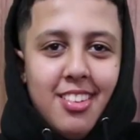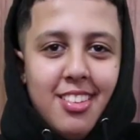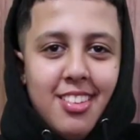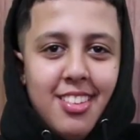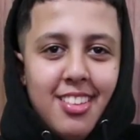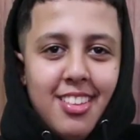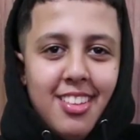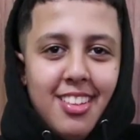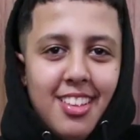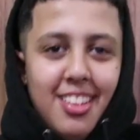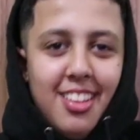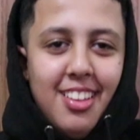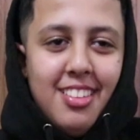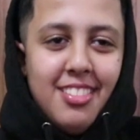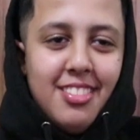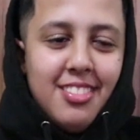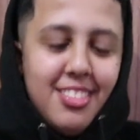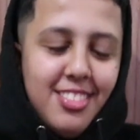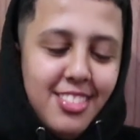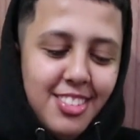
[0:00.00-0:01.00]
No, you can't get
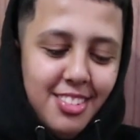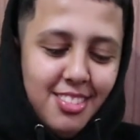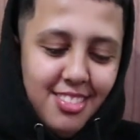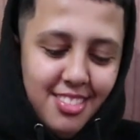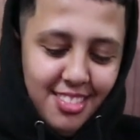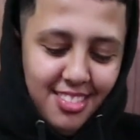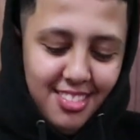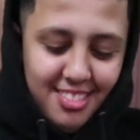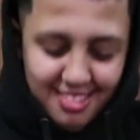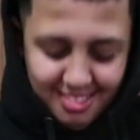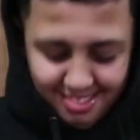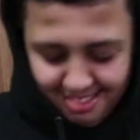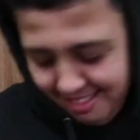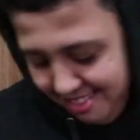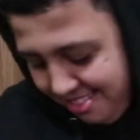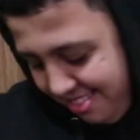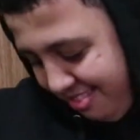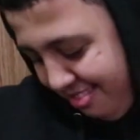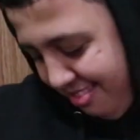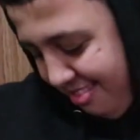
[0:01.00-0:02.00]
it. Not now.
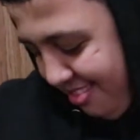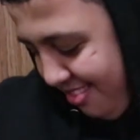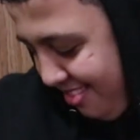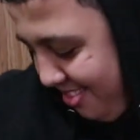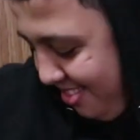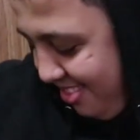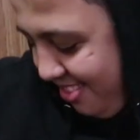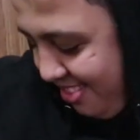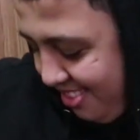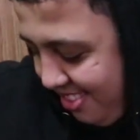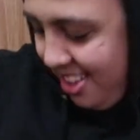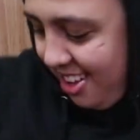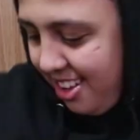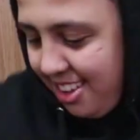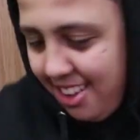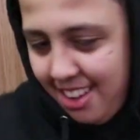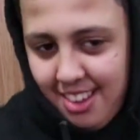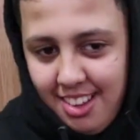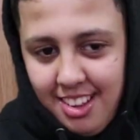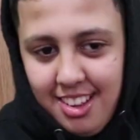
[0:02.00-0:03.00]
Alright, well, I'm, uh... what's
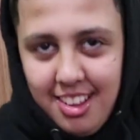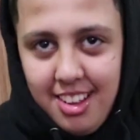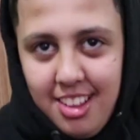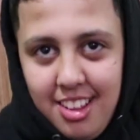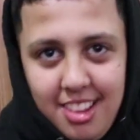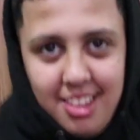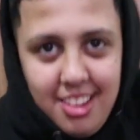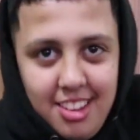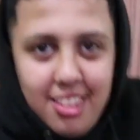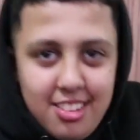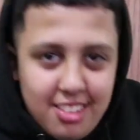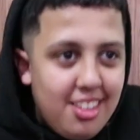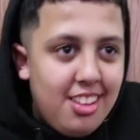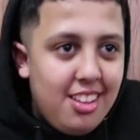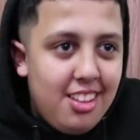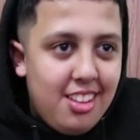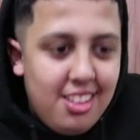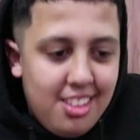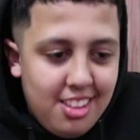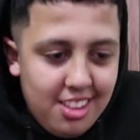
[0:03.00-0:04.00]
your favorite part of
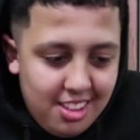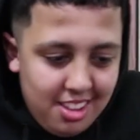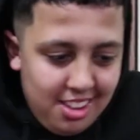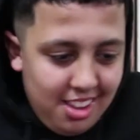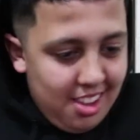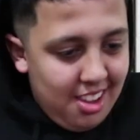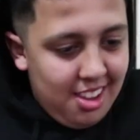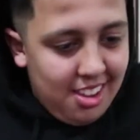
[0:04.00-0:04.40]
Instagram